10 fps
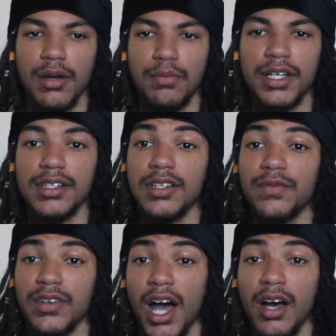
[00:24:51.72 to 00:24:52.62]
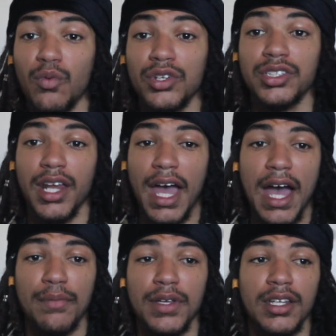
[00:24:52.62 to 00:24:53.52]
Because if not, what's going to
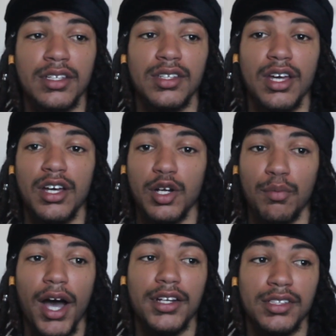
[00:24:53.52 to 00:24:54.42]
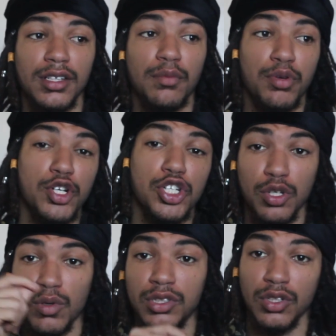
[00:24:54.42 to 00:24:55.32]
happen is your body's going to push
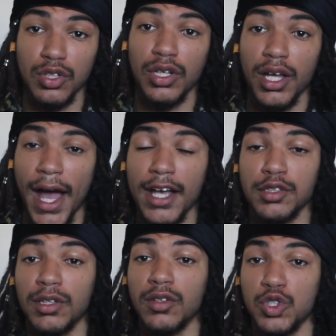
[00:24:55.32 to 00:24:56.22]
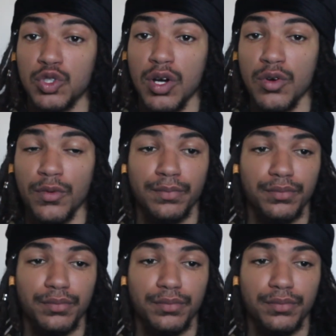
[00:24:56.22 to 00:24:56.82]
you into aspect of struggle.